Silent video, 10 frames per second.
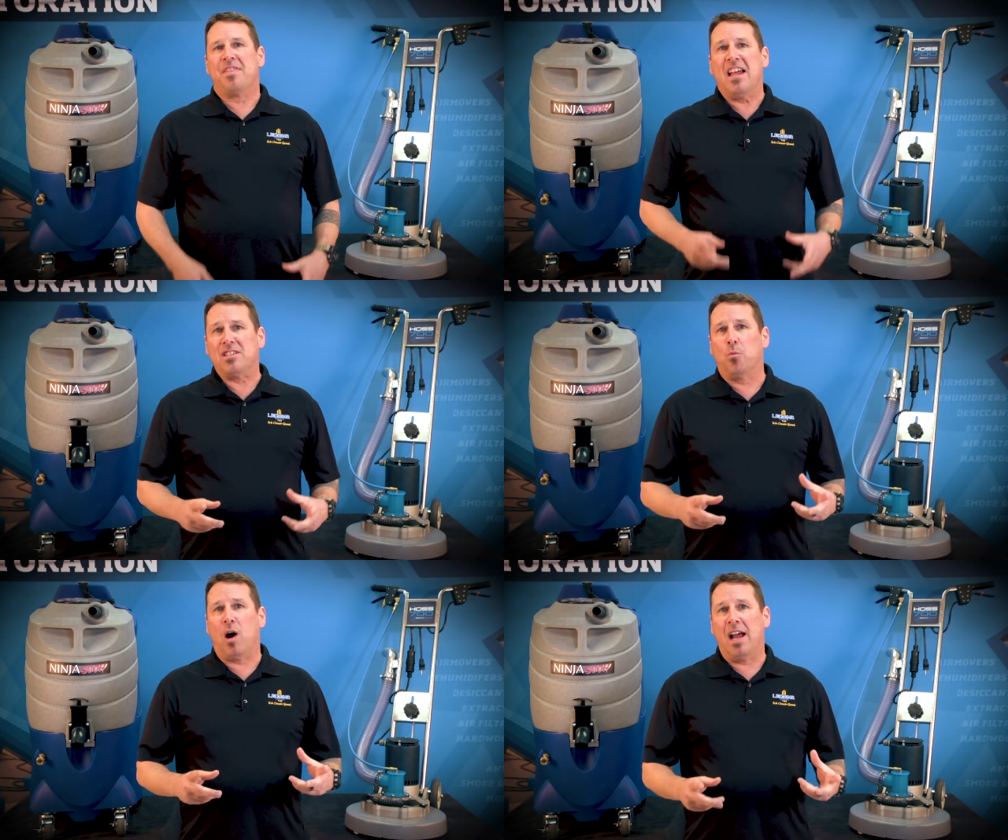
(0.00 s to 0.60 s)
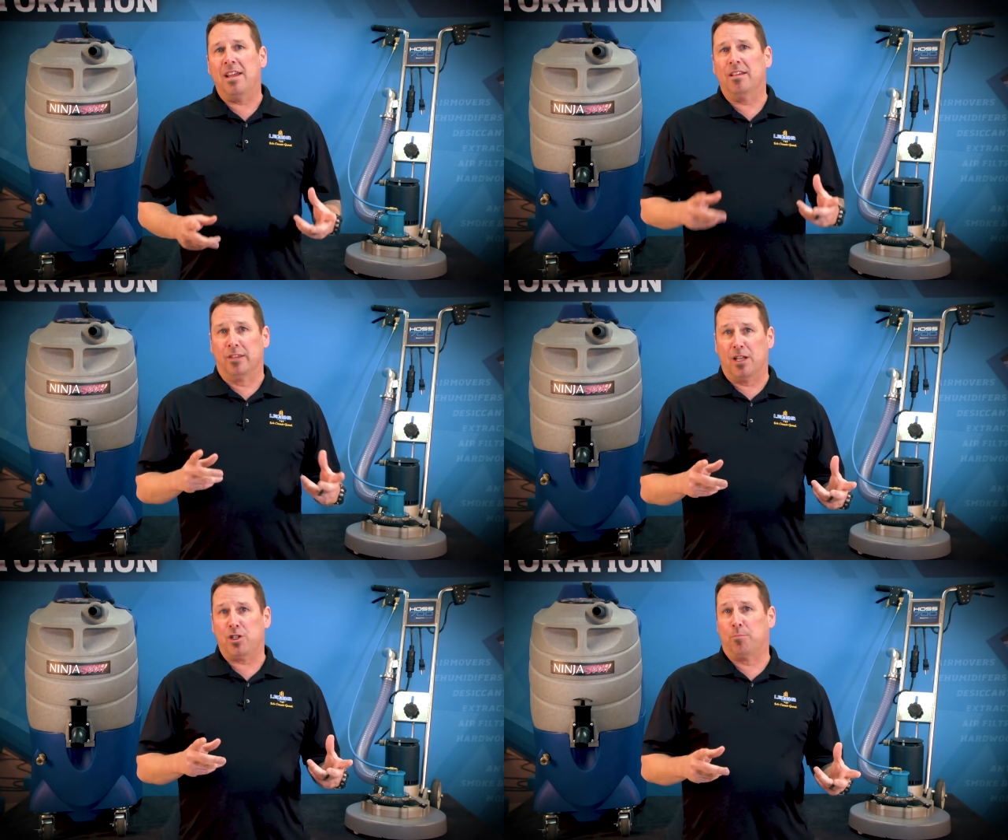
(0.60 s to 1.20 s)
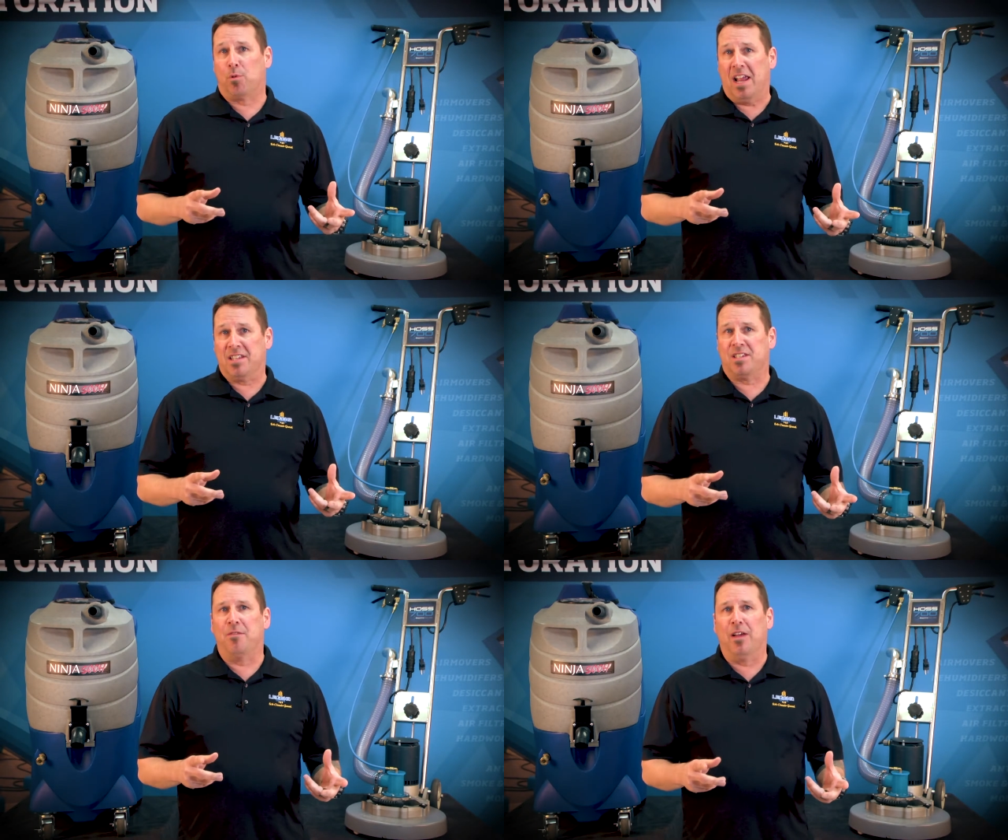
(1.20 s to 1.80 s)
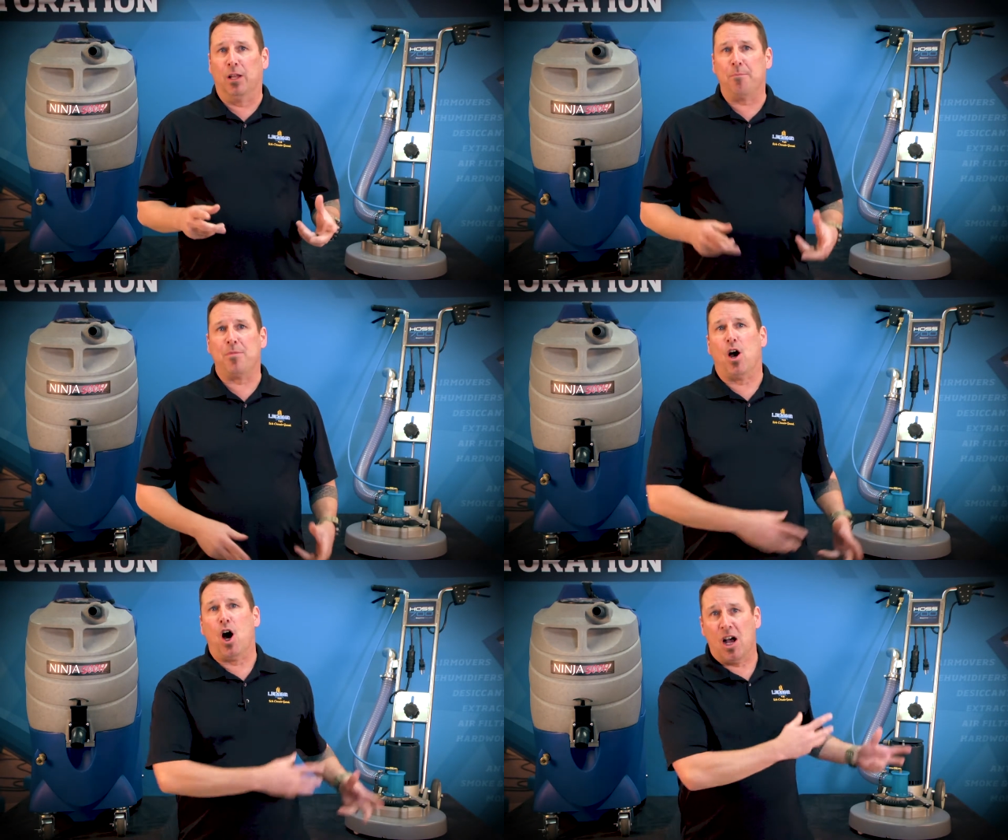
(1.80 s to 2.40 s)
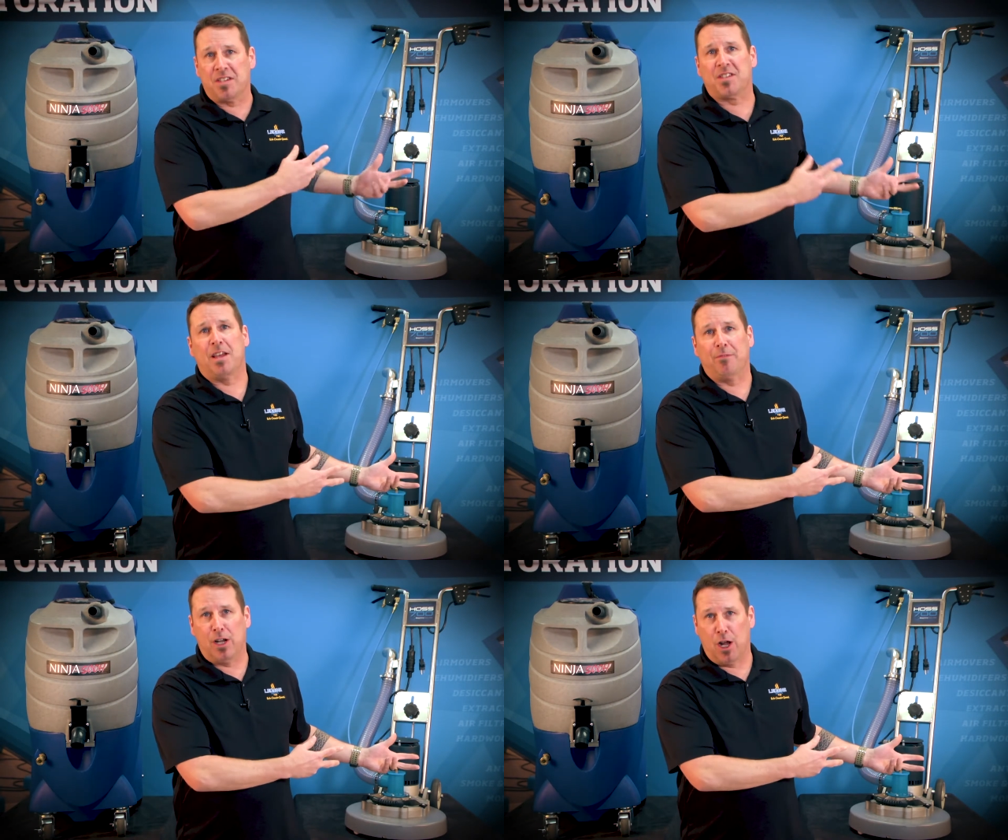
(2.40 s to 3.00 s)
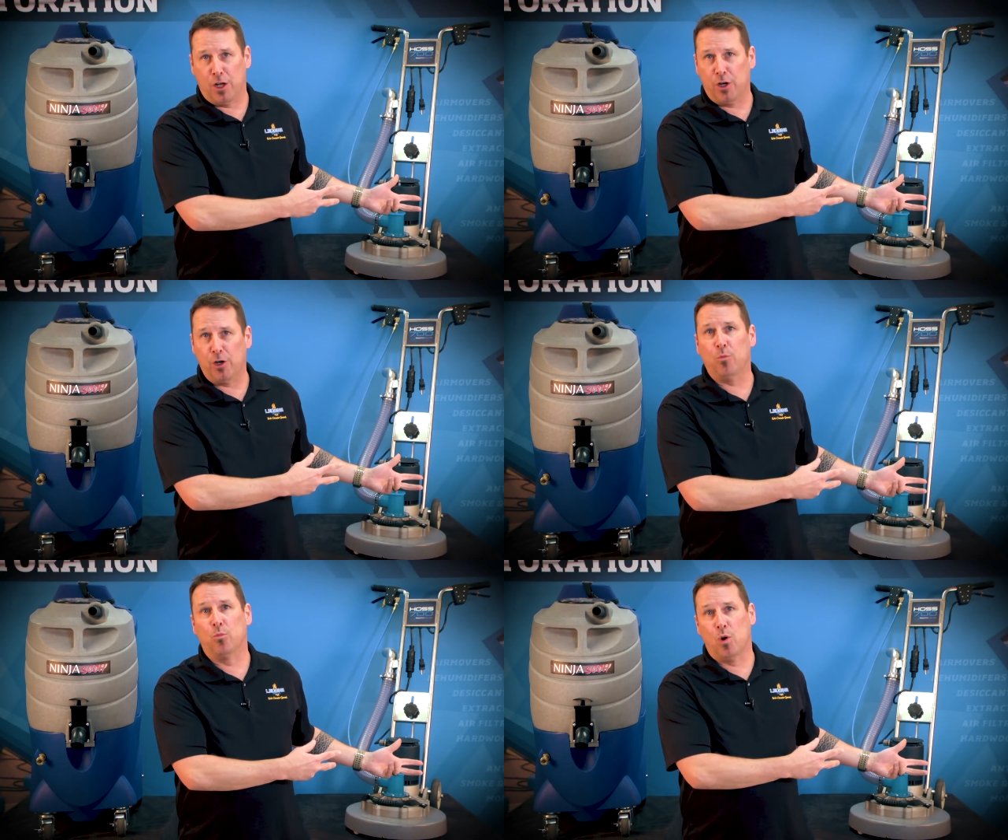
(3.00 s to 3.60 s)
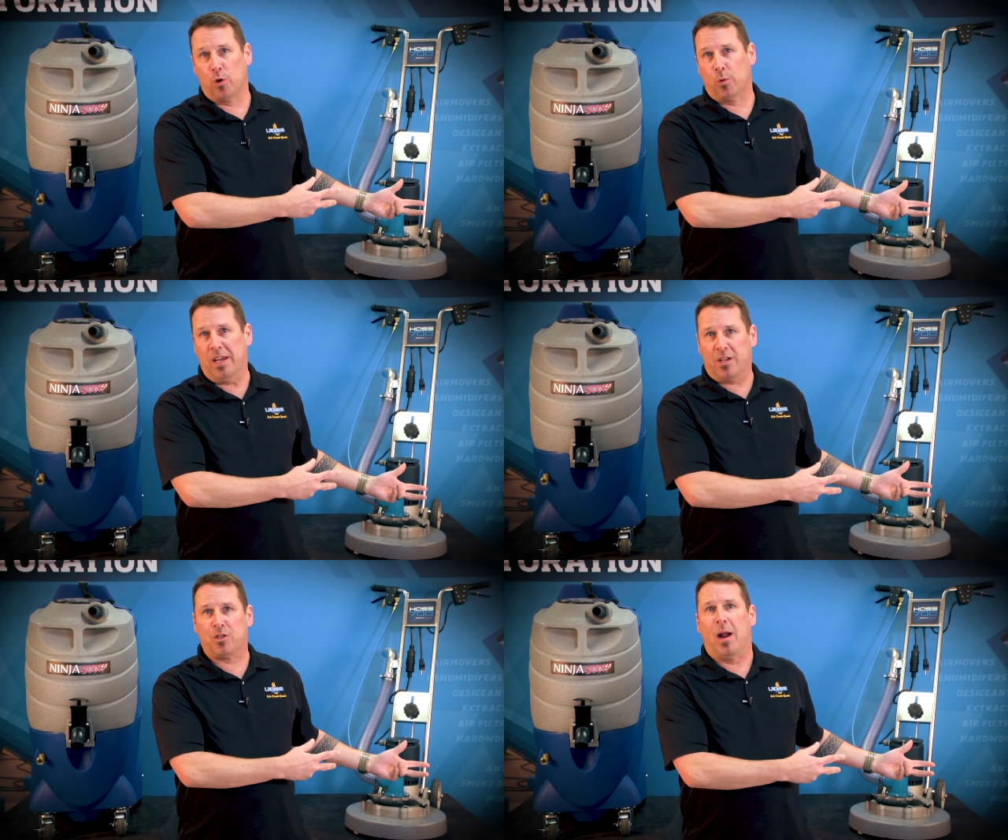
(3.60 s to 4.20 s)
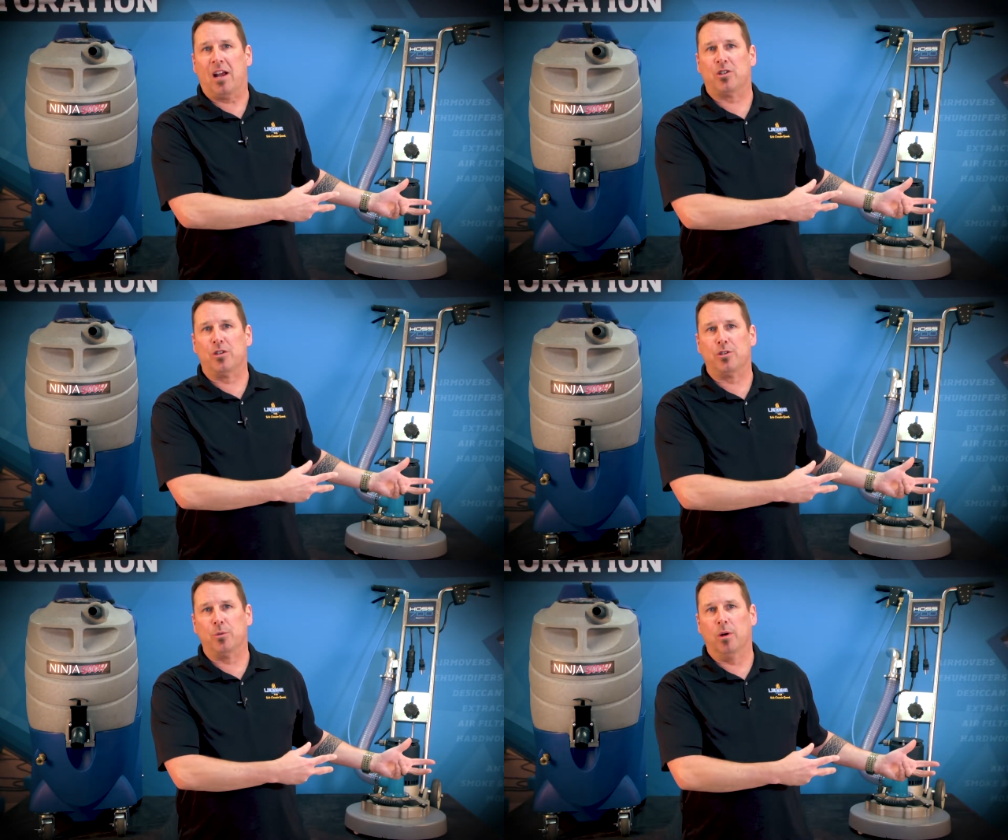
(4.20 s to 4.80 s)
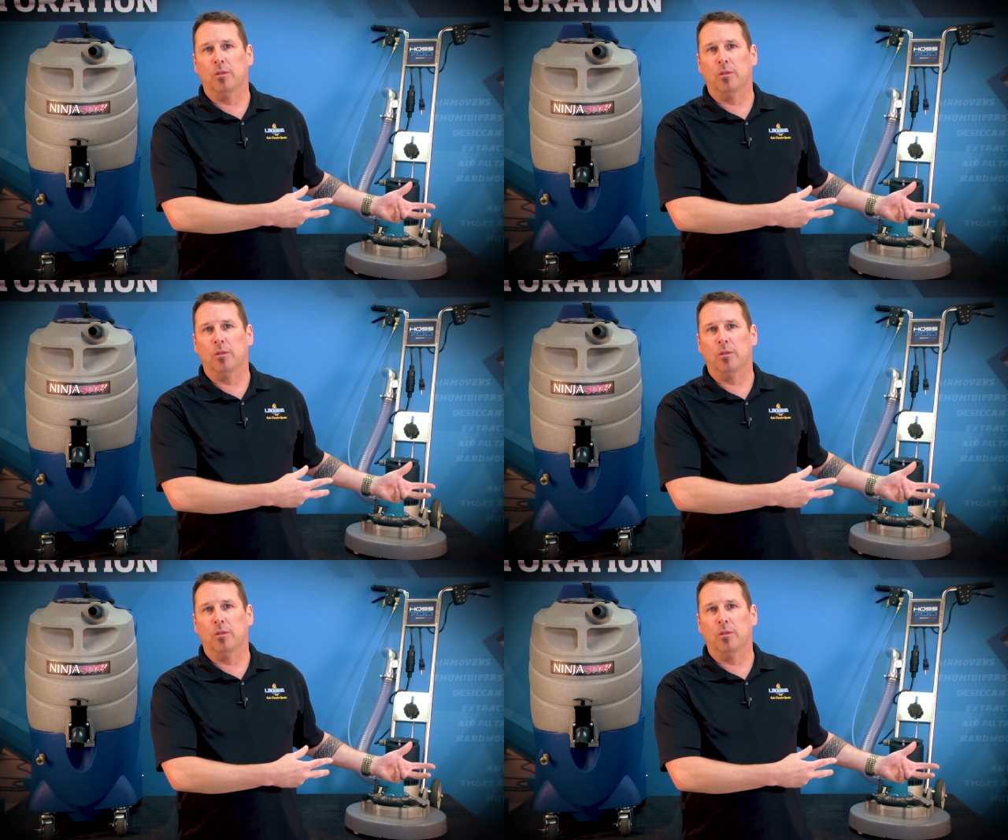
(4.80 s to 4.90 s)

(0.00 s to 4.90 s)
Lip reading: That's why Legend Brands developed the HOSS 700 Rotary Extraction Tool.